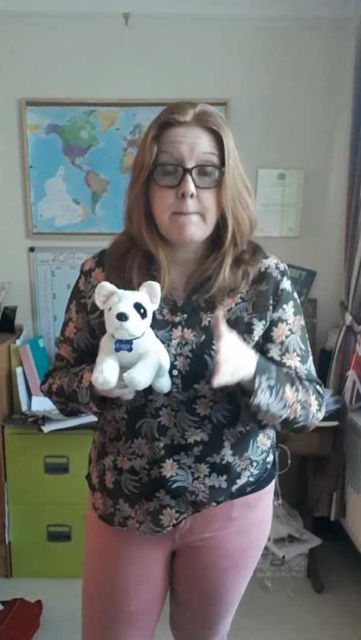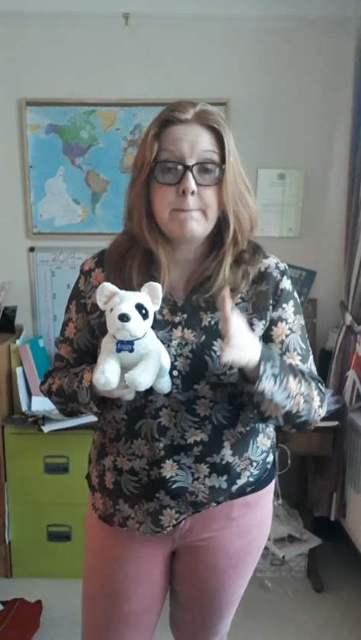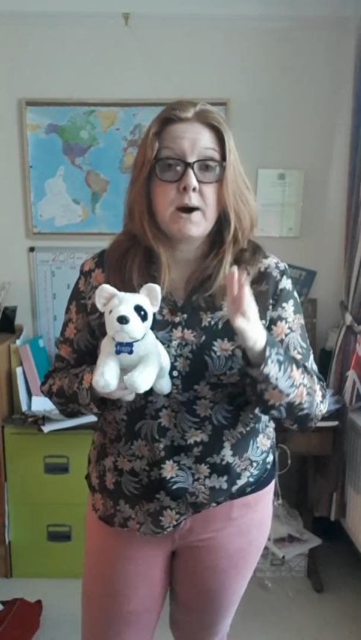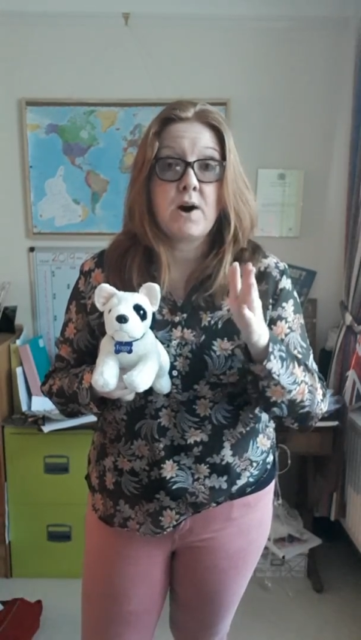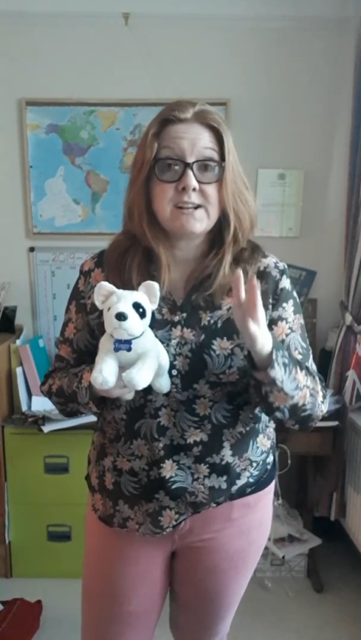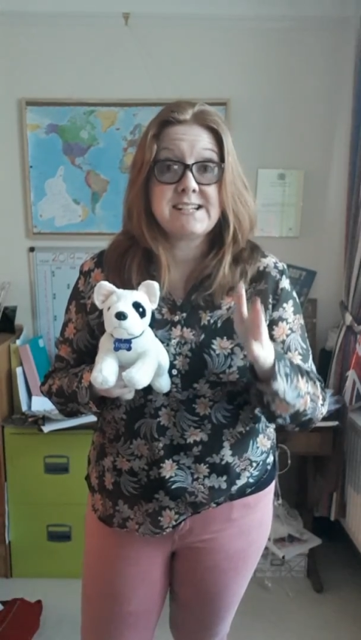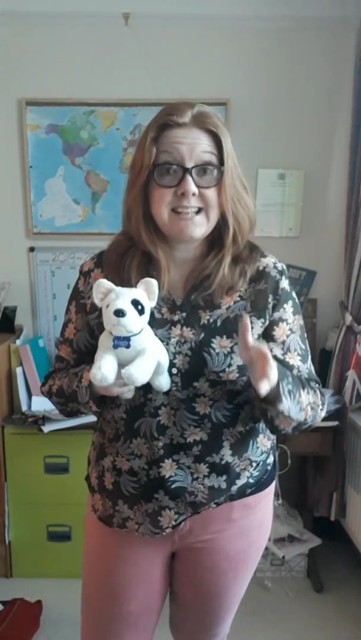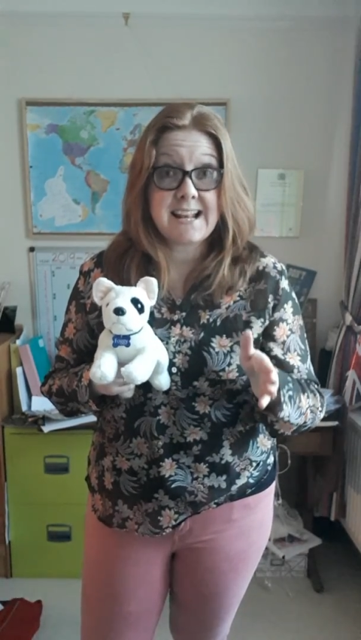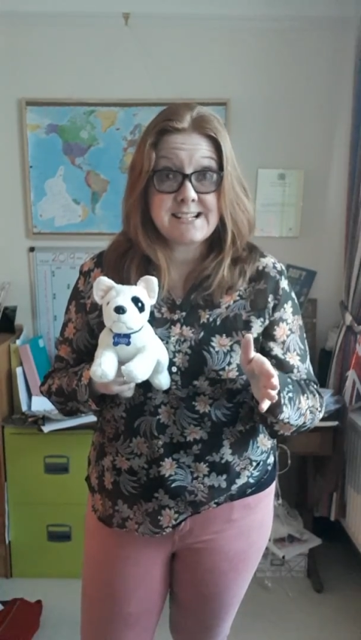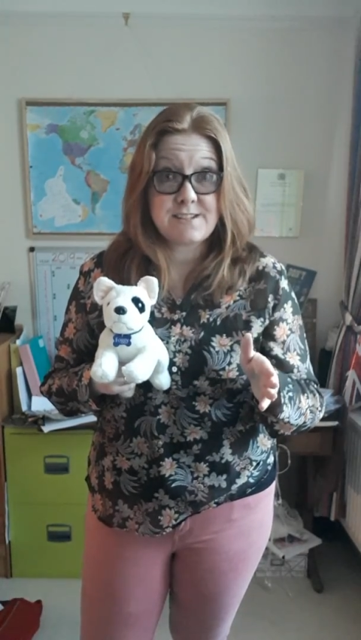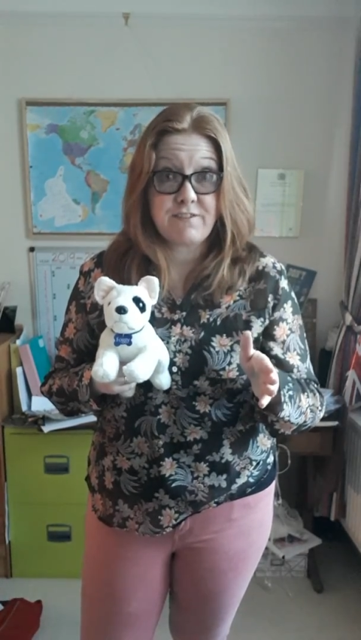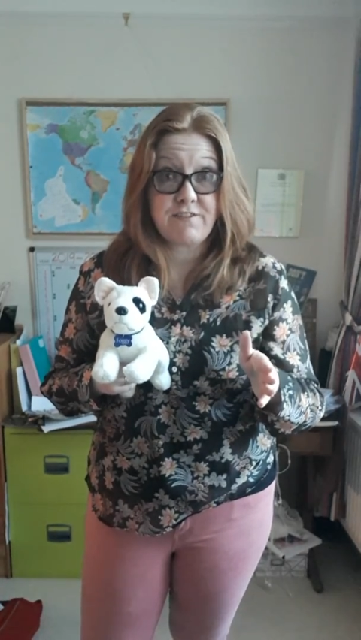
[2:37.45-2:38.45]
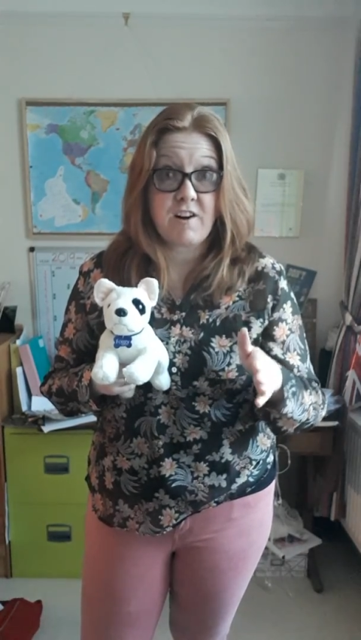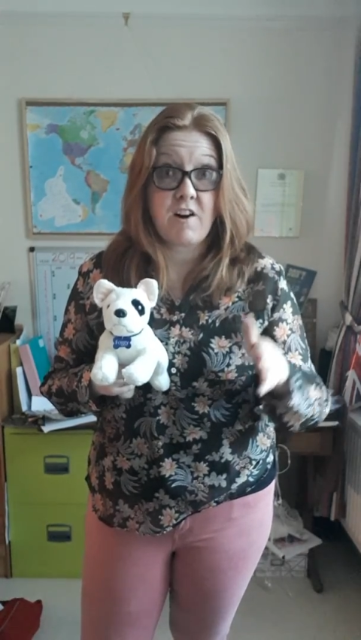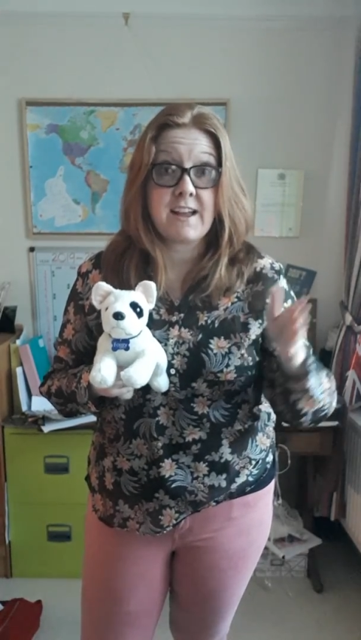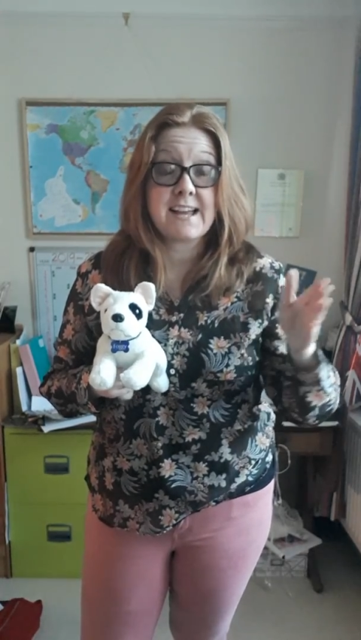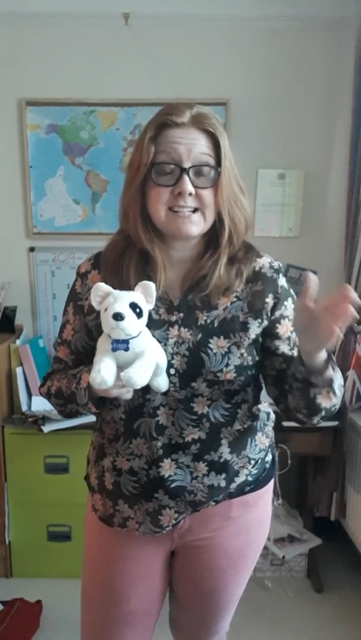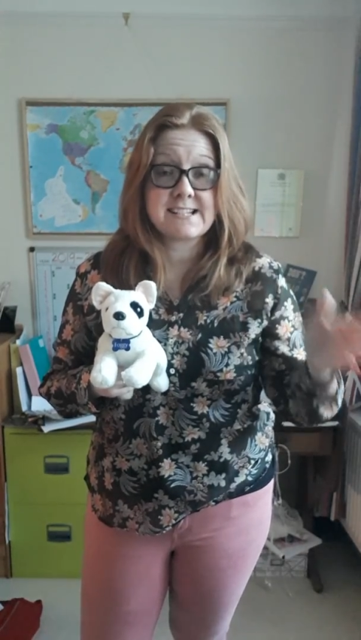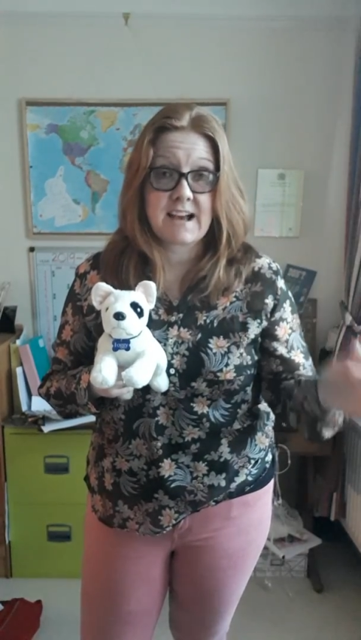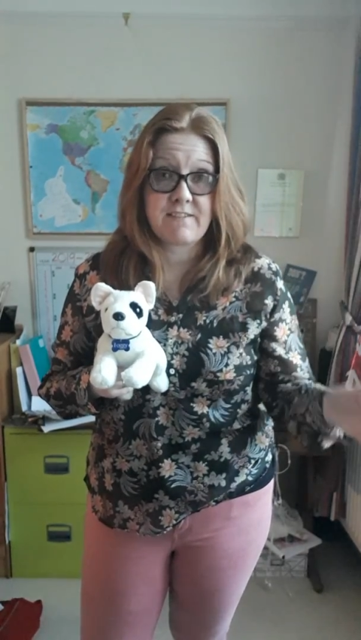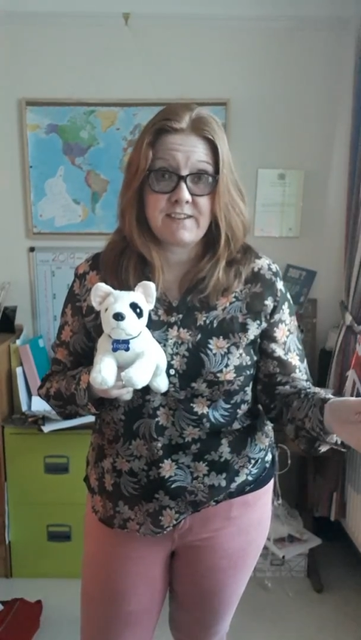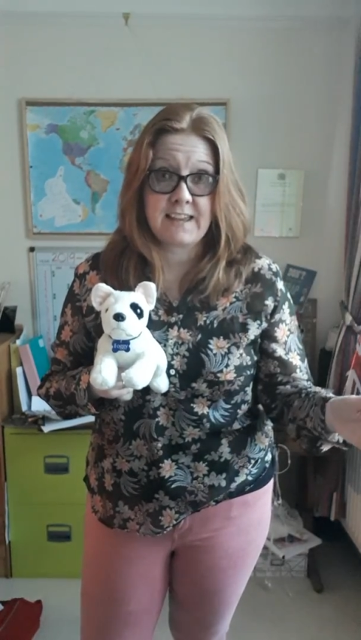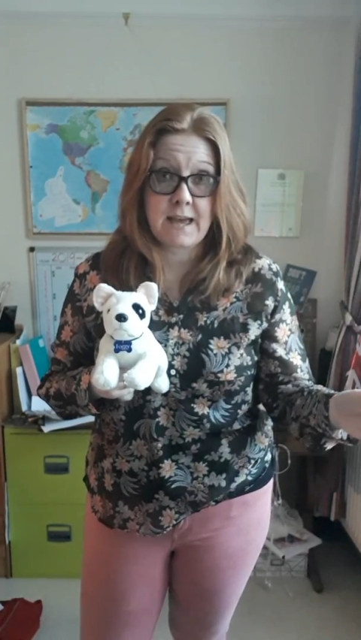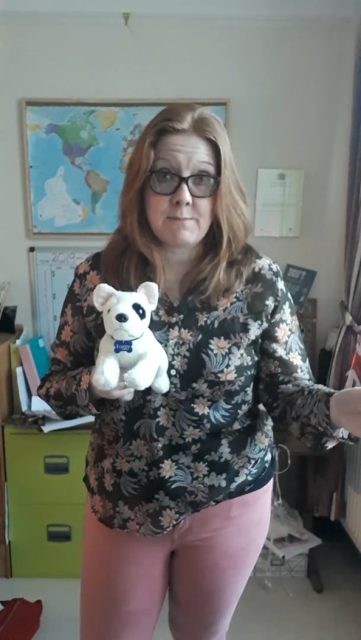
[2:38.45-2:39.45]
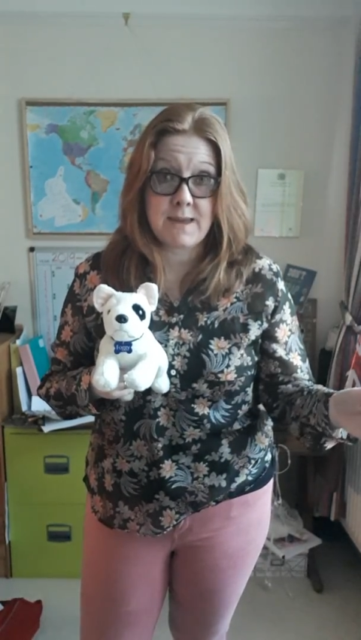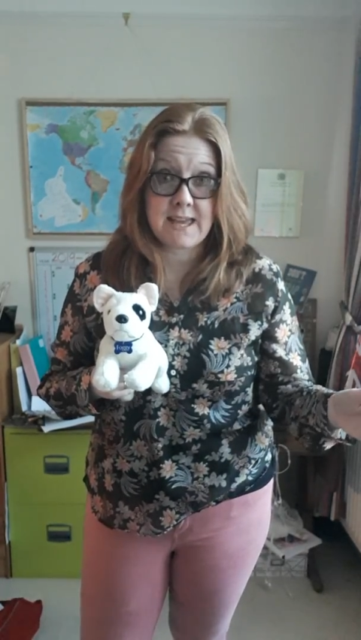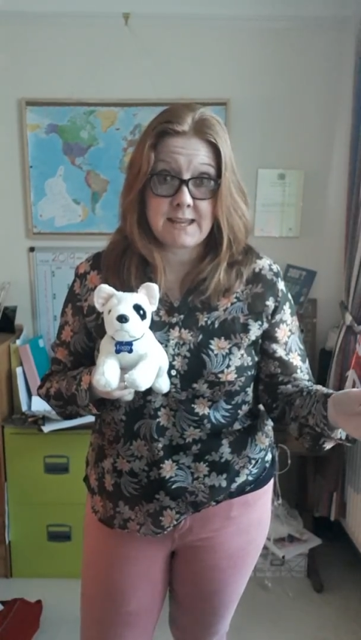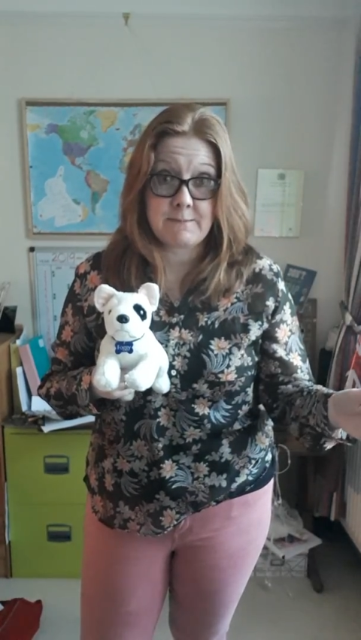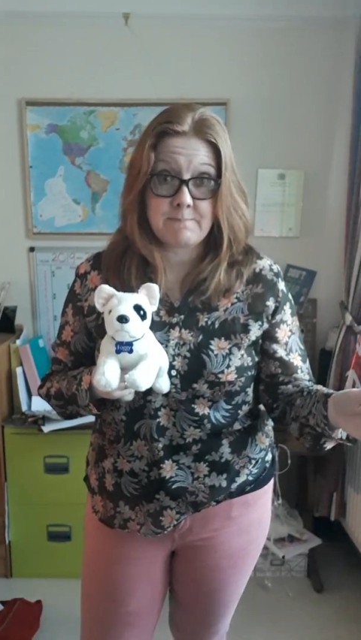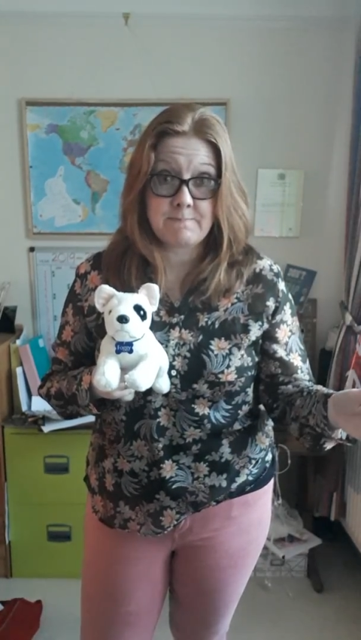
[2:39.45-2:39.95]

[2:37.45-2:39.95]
but identify as having ME.